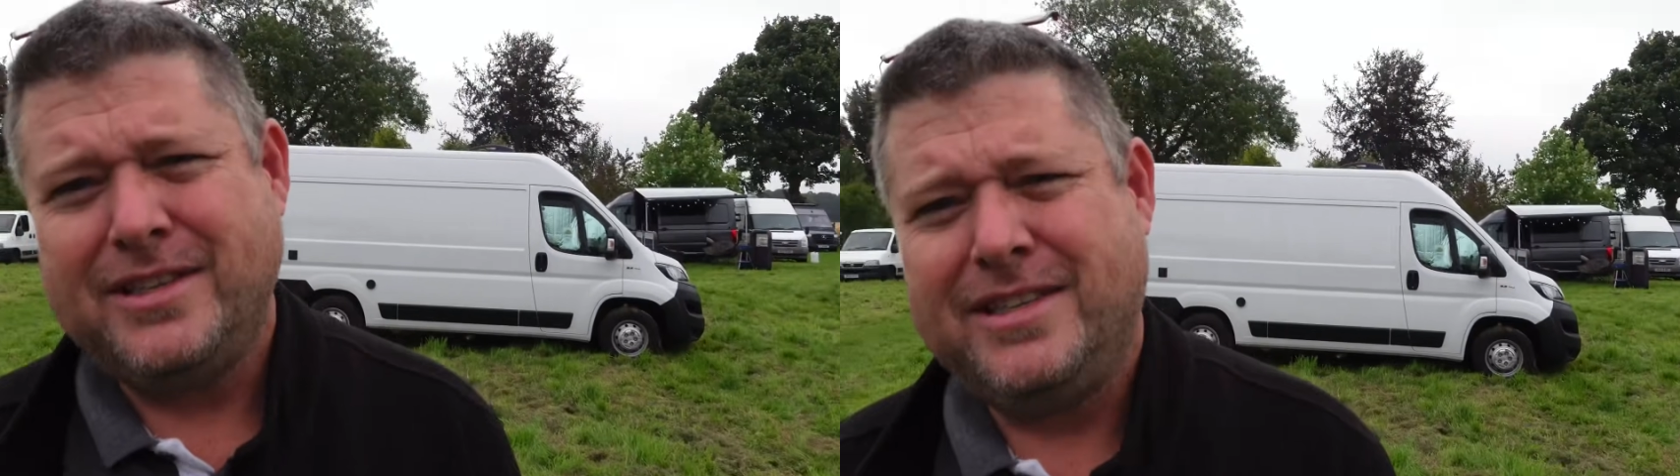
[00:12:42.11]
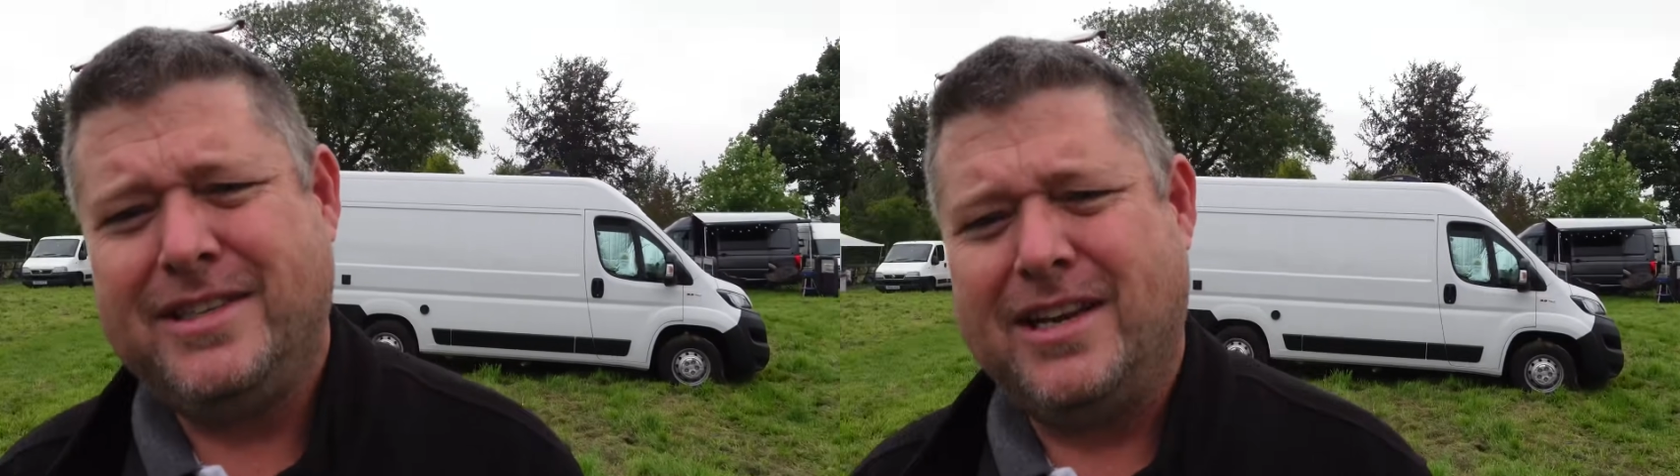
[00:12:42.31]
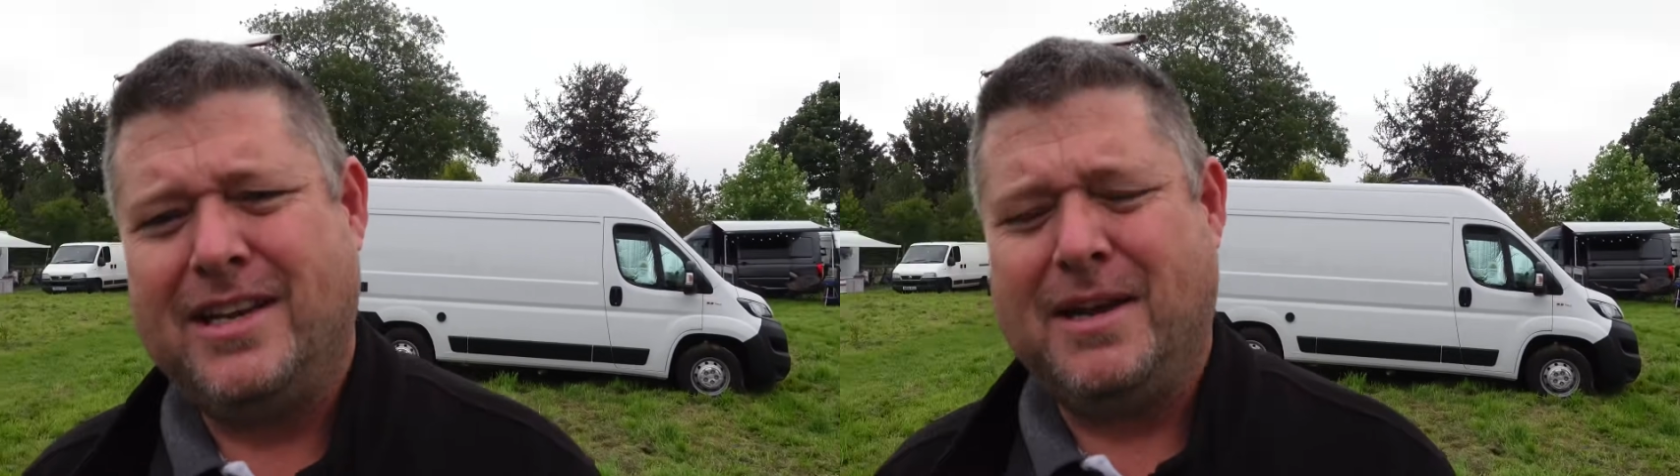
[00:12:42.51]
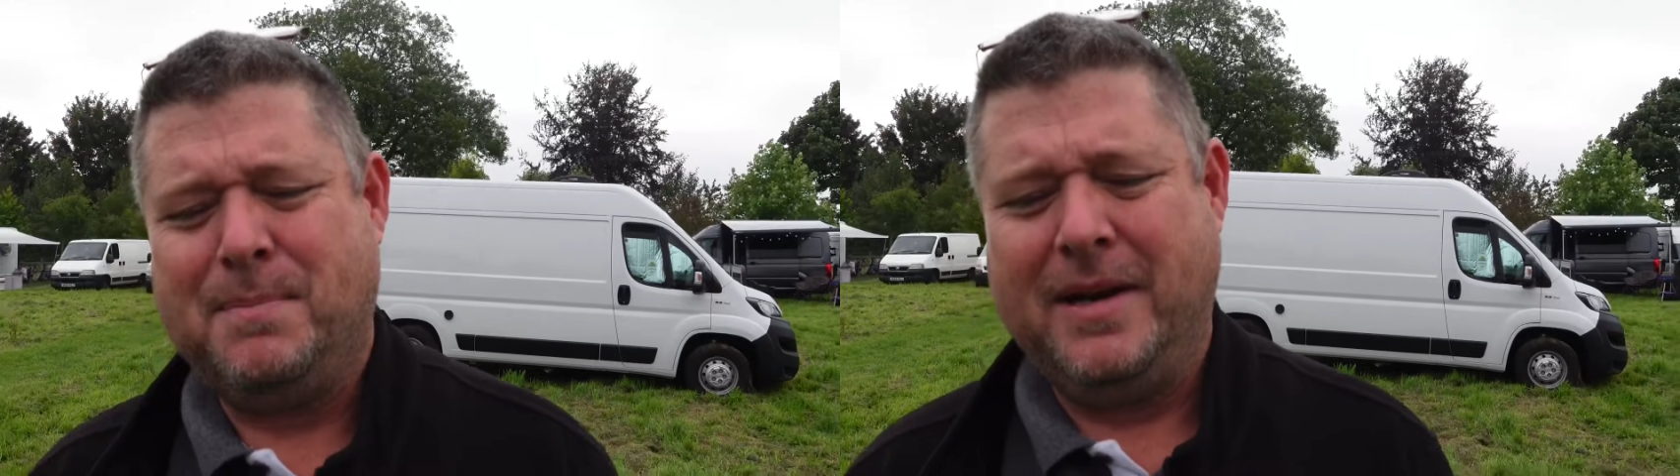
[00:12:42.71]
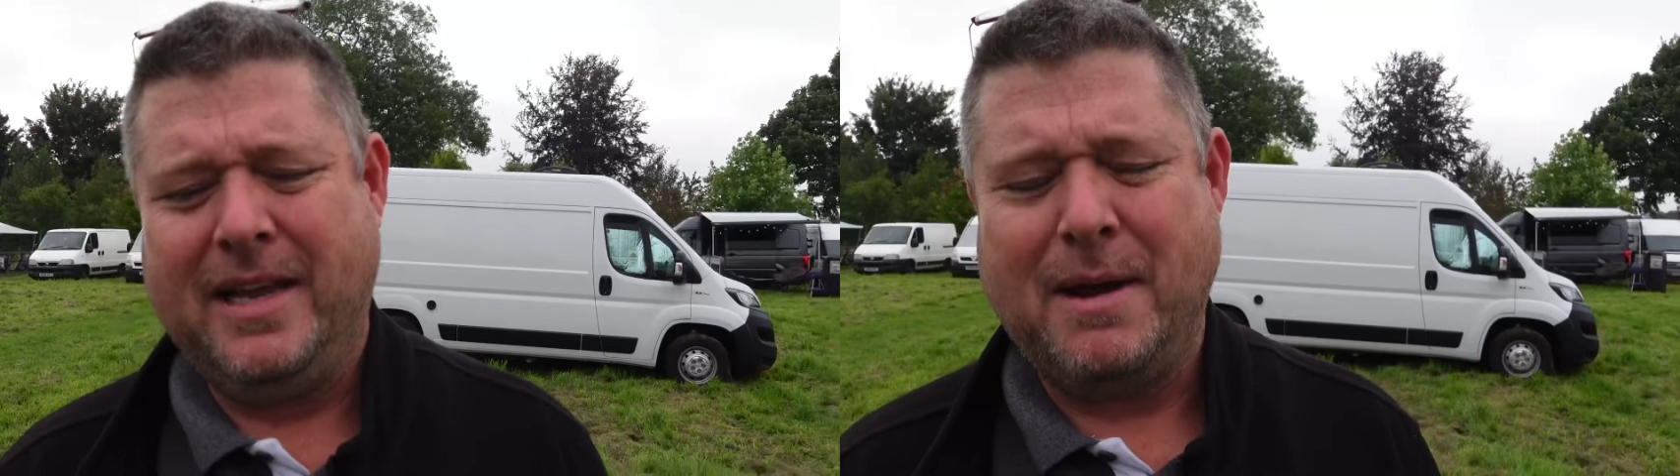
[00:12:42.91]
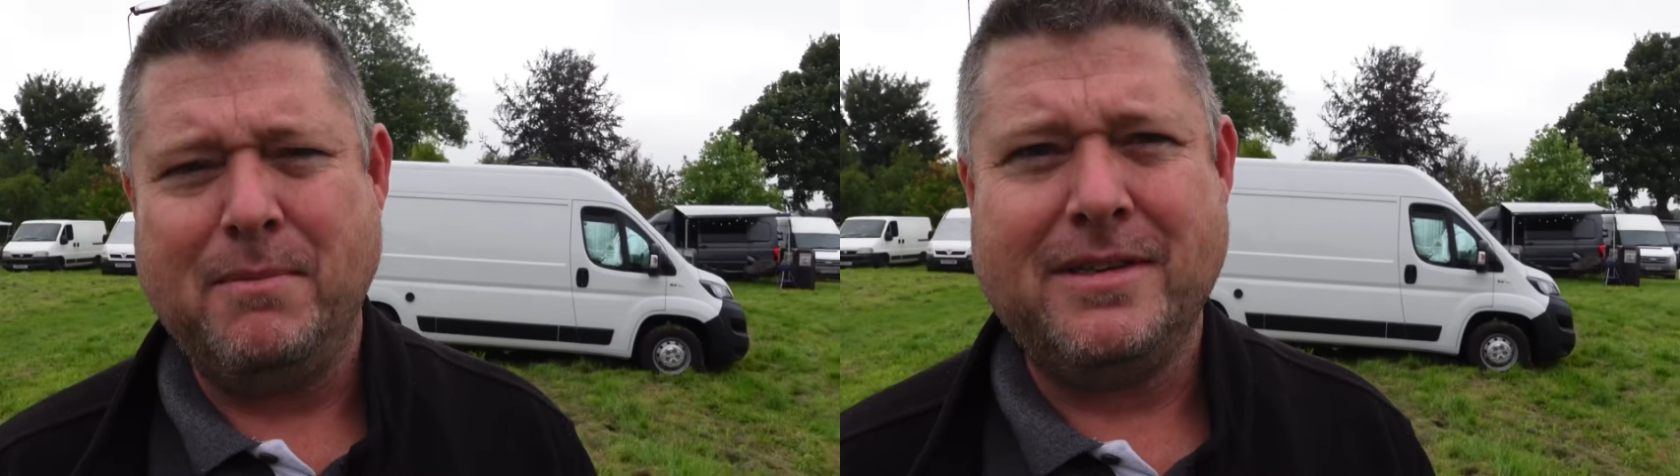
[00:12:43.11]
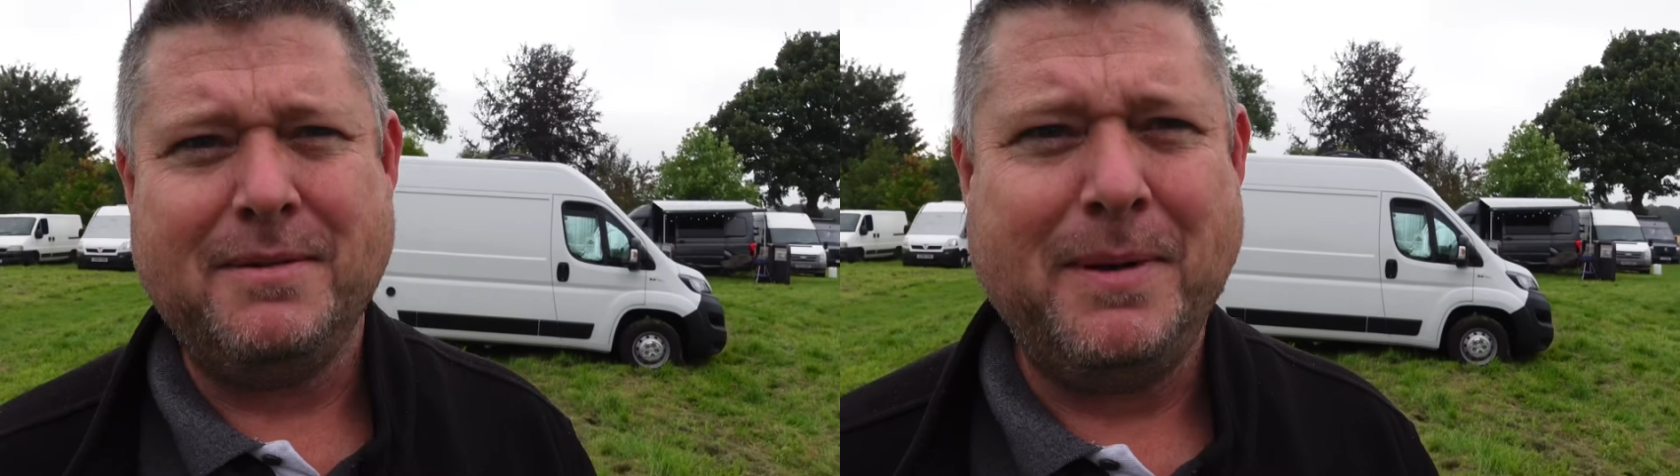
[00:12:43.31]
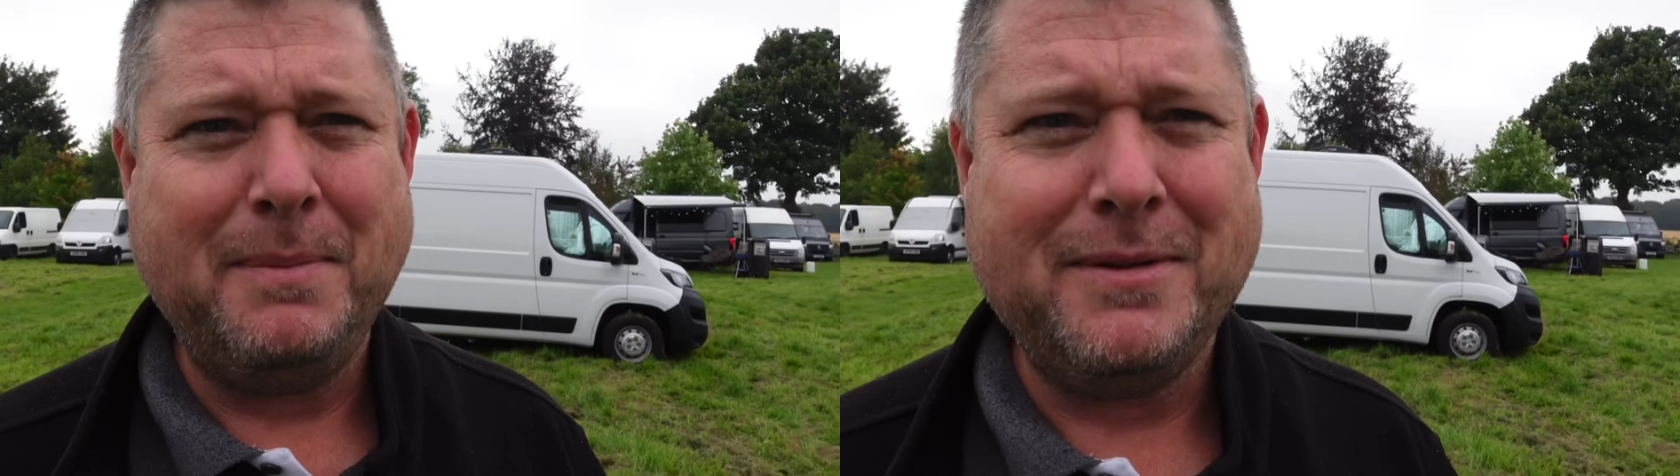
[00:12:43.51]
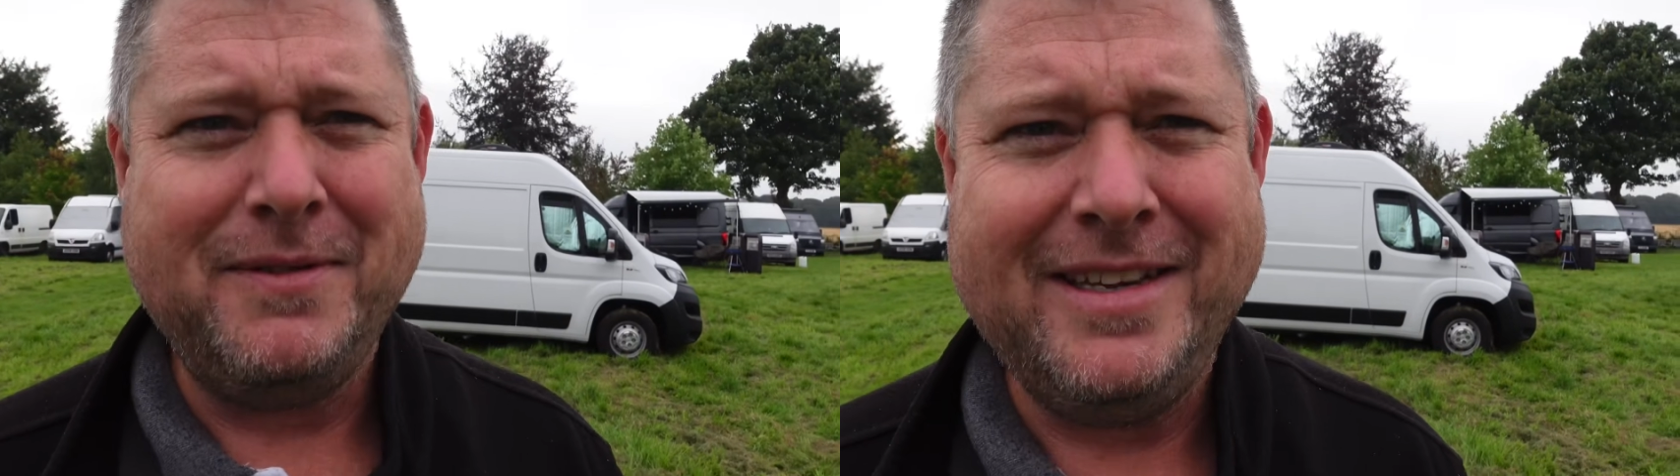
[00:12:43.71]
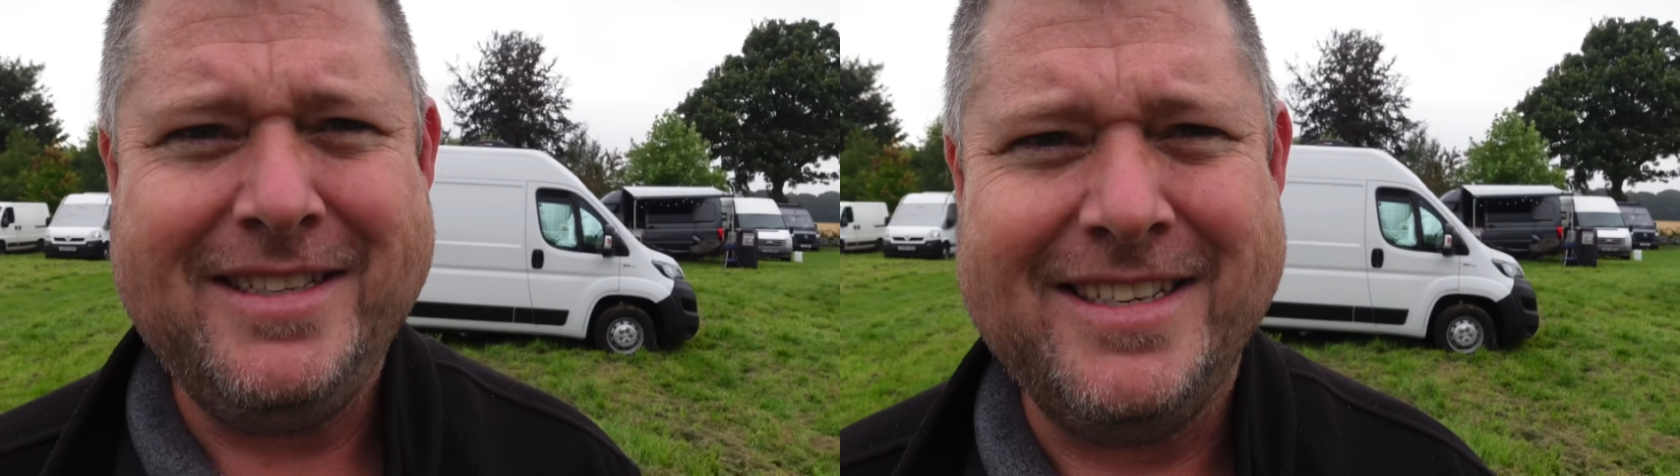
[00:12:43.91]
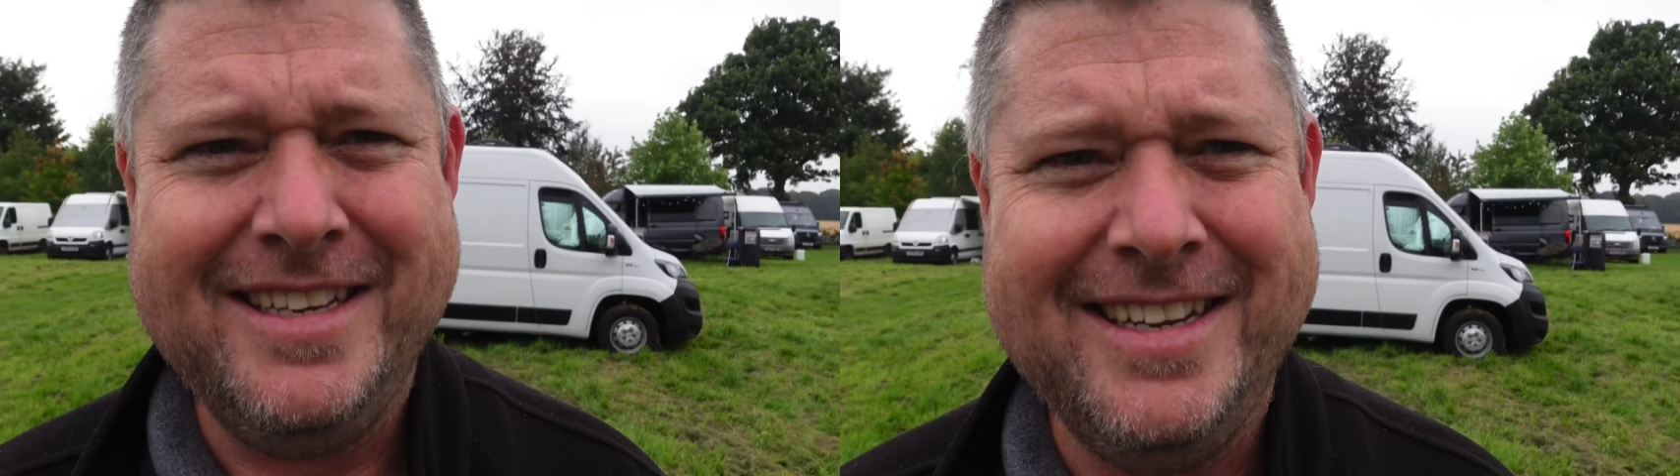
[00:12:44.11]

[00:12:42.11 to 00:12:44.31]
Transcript: don't like putting cameras in people's faces.